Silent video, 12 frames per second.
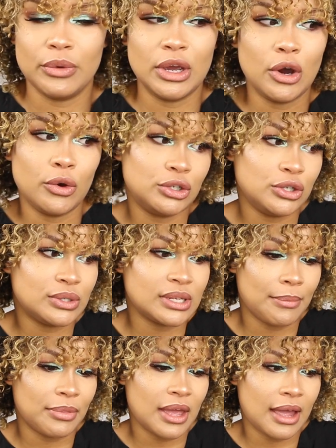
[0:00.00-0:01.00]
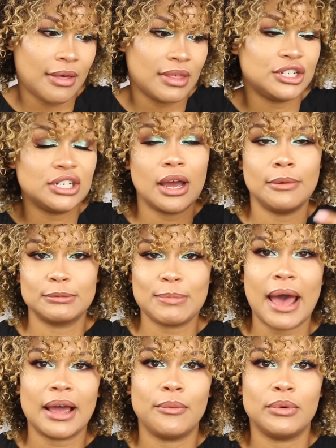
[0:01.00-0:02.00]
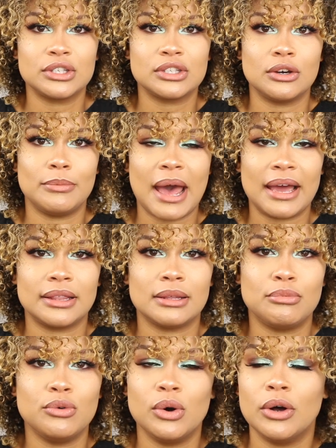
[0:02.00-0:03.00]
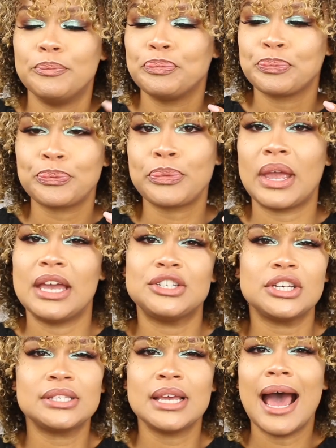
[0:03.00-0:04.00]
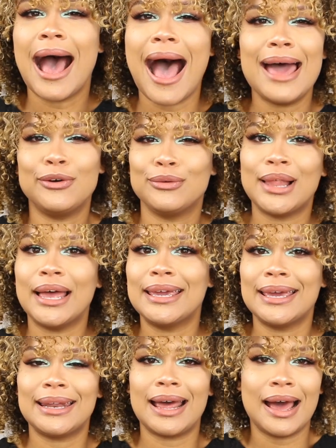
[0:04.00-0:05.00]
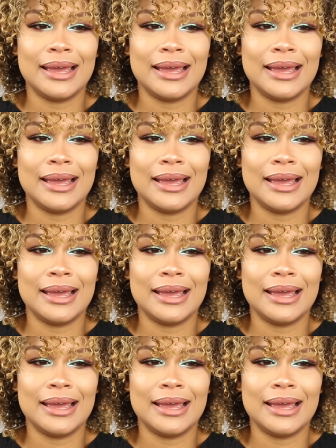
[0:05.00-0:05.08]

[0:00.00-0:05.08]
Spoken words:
we go do something, and then she comes back and wants to go back in the pool, it's just, I don't like it.